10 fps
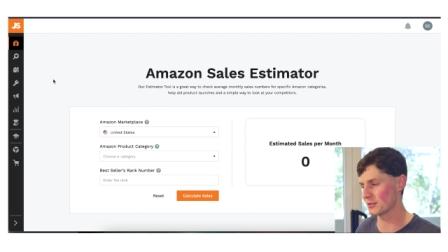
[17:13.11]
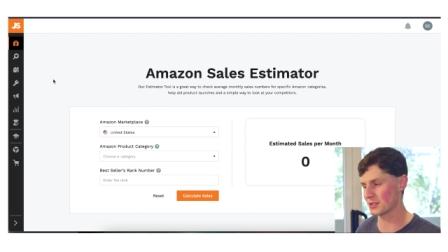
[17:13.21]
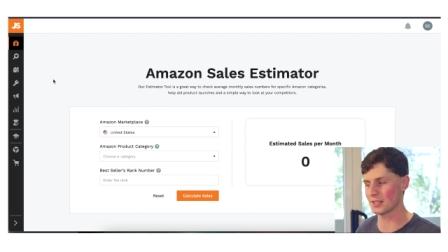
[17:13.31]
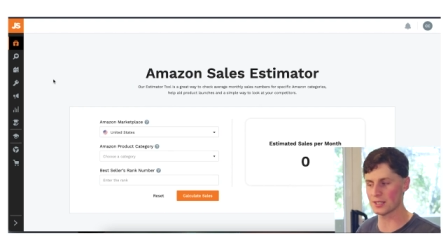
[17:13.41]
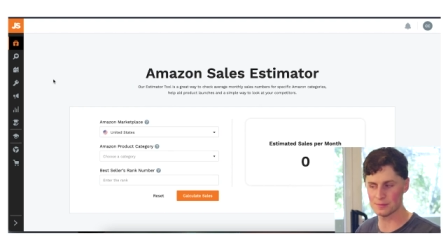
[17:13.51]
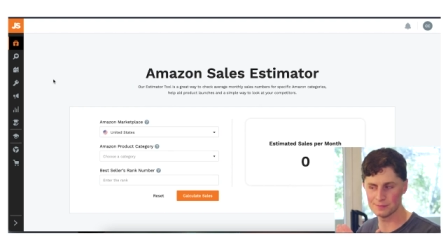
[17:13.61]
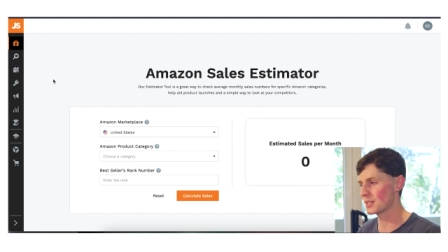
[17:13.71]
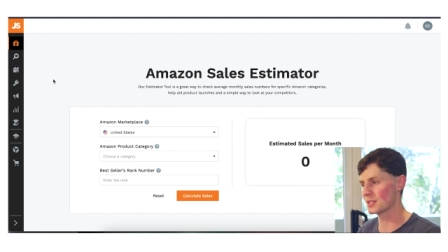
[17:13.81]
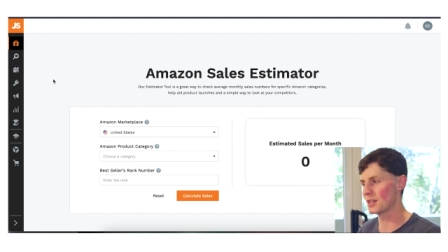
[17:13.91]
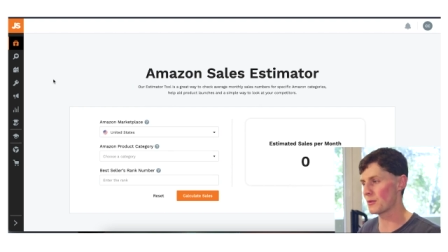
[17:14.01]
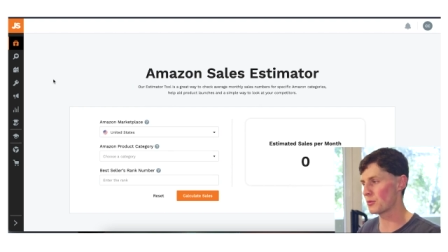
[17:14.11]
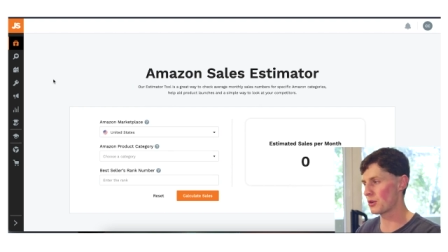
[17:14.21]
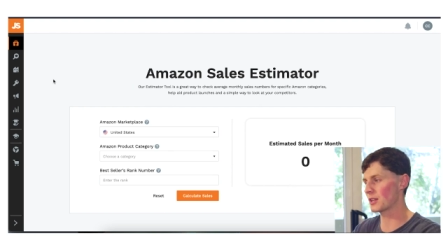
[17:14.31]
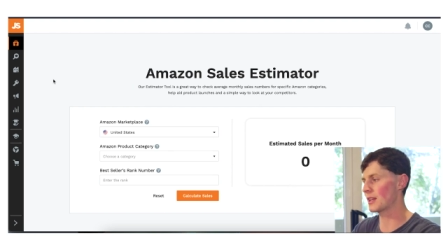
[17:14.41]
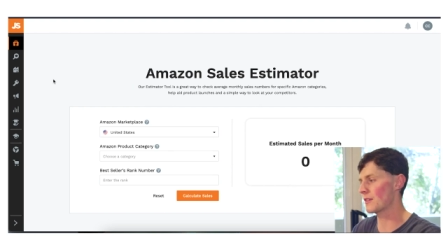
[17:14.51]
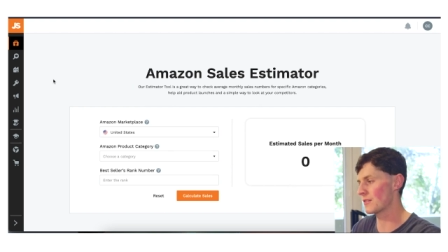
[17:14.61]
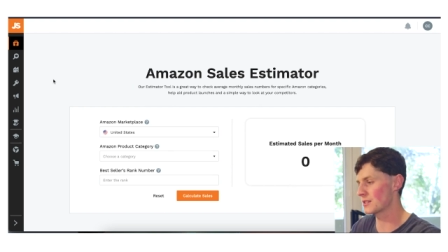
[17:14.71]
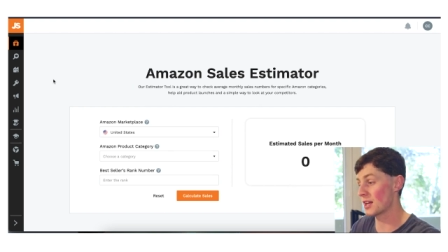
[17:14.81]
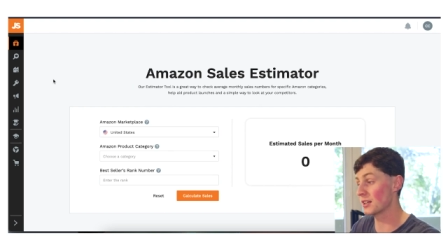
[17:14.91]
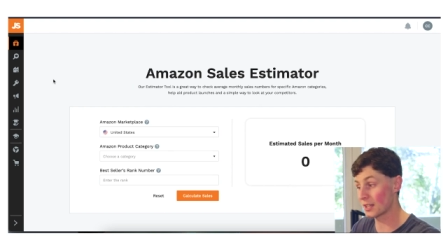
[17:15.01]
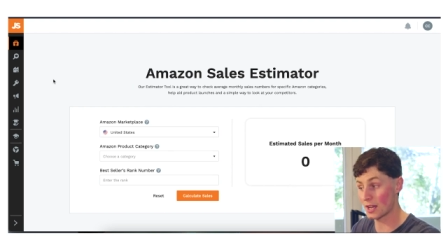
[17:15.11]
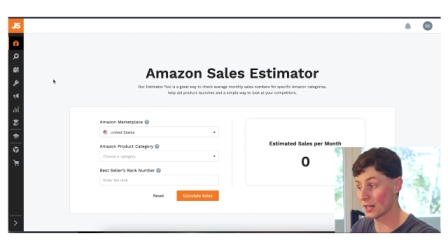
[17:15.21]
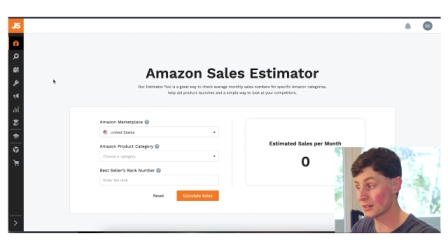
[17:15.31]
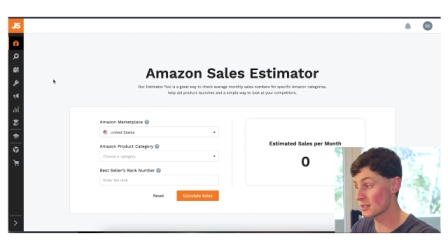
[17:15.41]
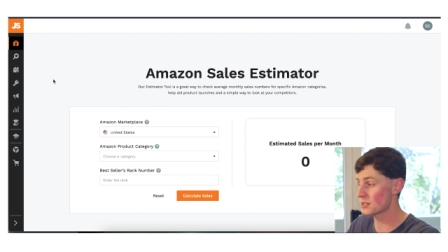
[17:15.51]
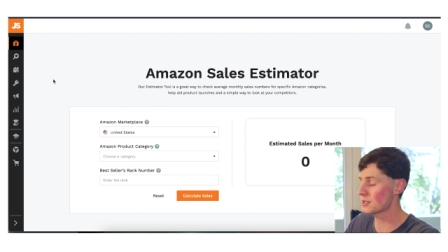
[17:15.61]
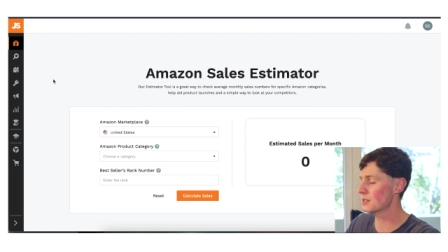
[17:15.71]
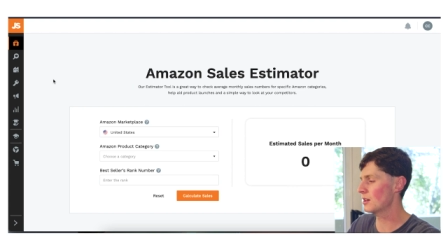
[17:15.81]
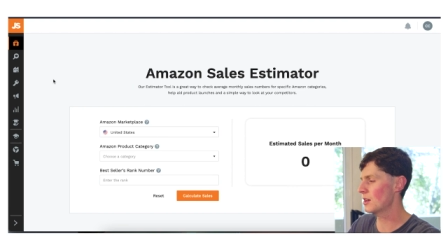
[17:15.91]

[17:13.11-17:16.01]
I was like, there's another product out there that's undercutting this.